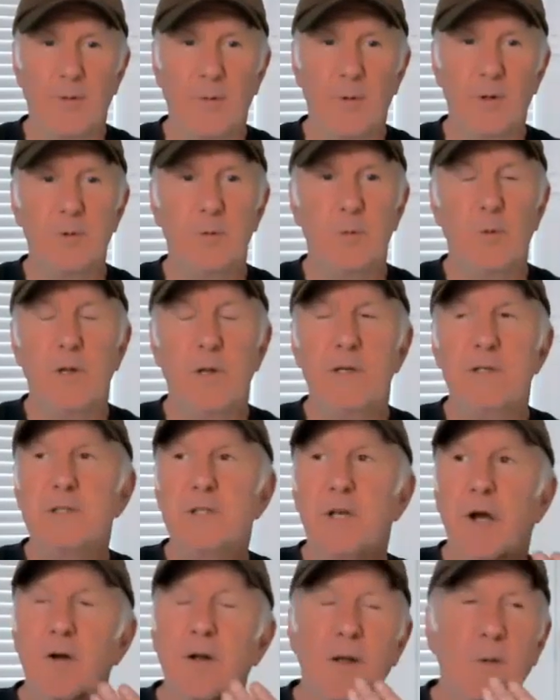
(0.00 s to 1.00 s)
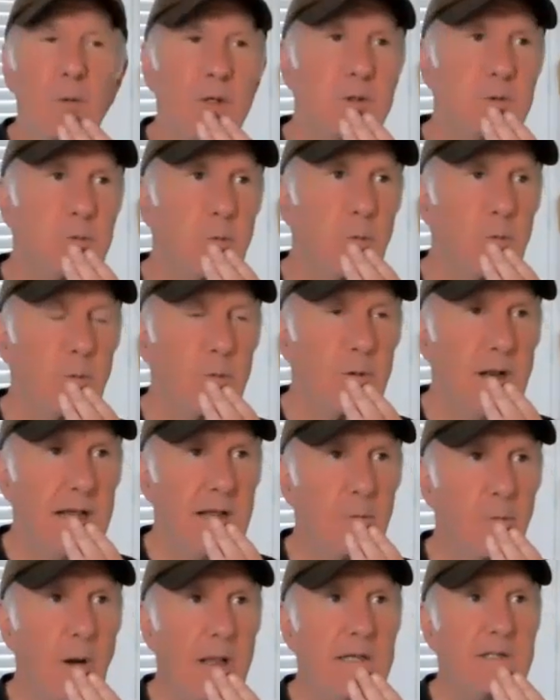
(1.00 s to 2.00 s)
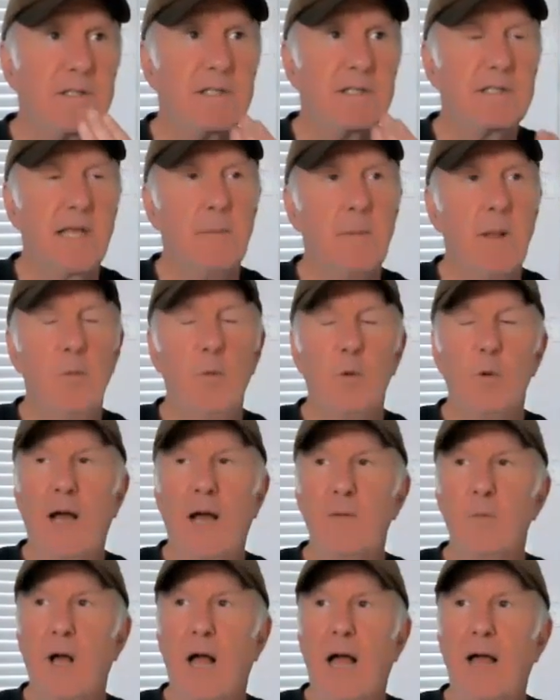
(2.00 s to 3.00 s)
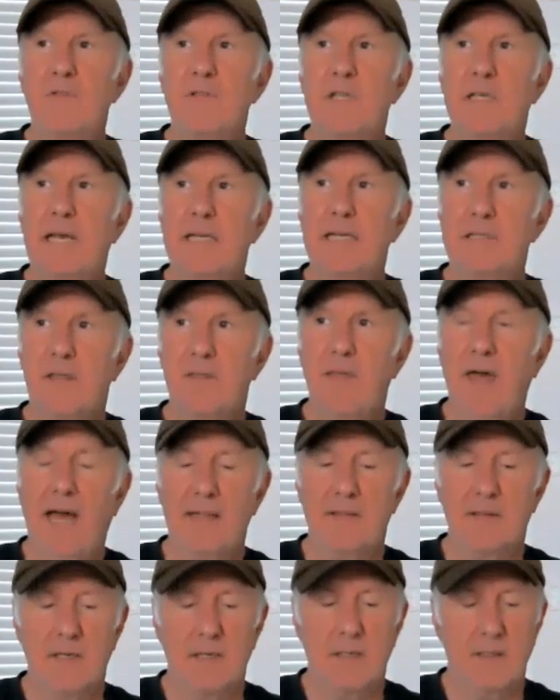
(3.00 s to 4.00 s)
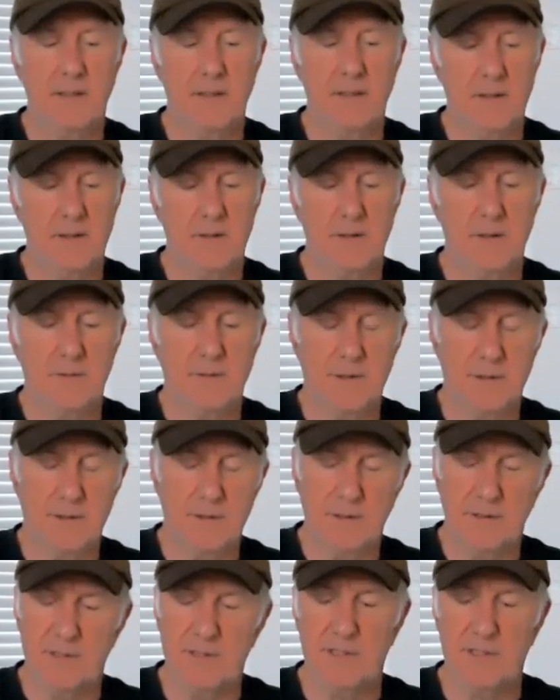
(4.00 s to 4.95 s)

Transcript: Which raises, and we'll have to get to that, the